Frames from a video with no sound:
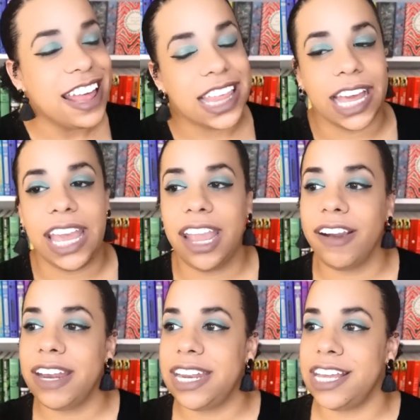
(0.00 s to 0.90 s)
That
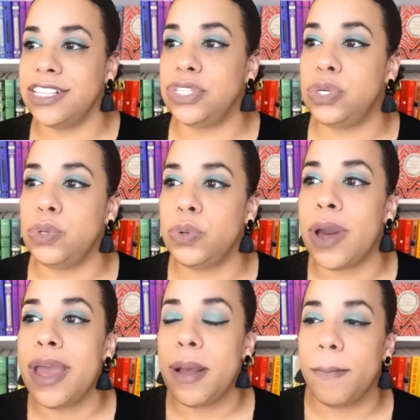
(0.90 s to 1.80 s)
carried
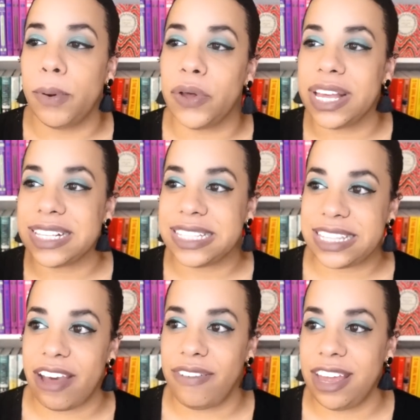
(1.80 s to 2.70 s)
into book
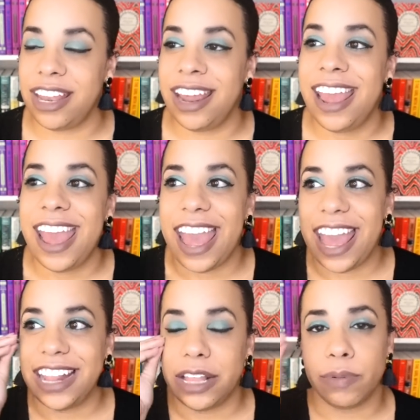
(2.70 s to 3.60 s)
7,
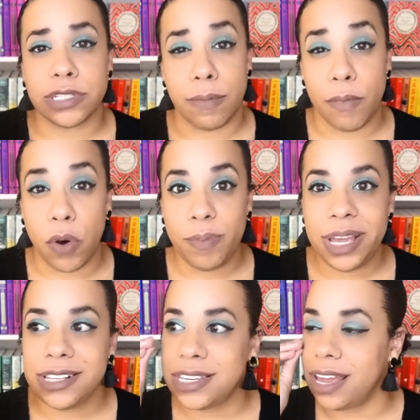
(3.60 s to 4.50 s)
and there was a
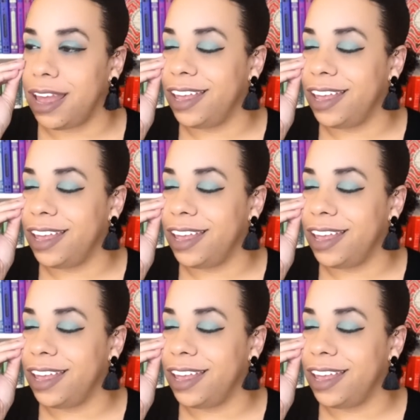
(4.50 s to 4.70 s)
moment,